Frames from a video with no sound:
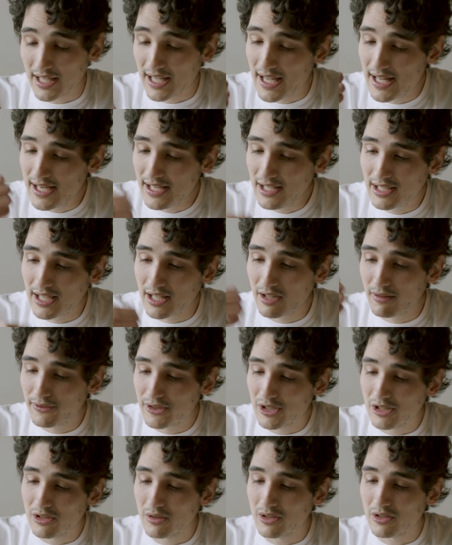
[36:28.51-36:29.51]
any kind of
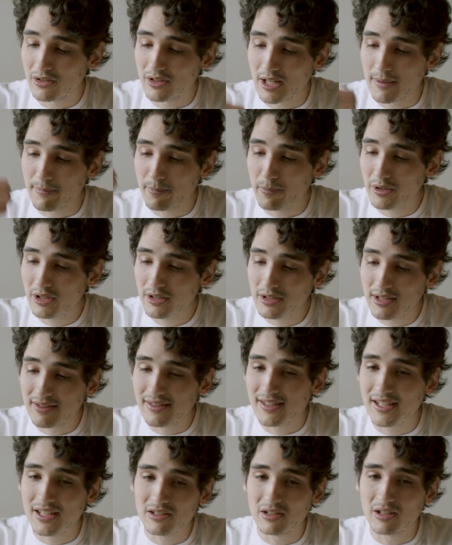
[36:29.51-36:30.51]
situation that I put in the
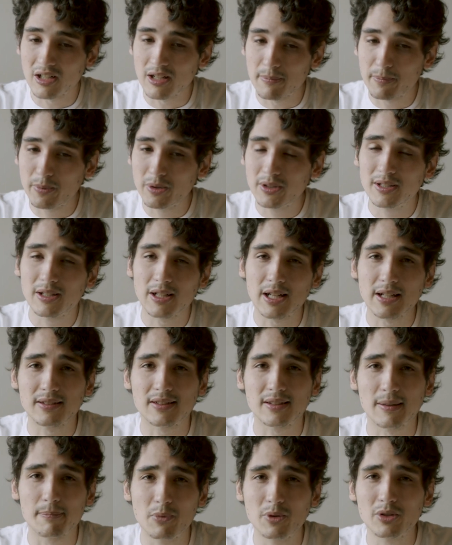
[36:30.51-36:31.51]
center and I put it
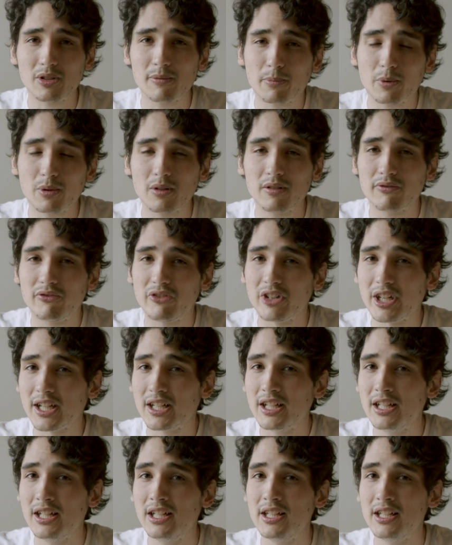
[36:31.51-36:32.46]
as the most important thing,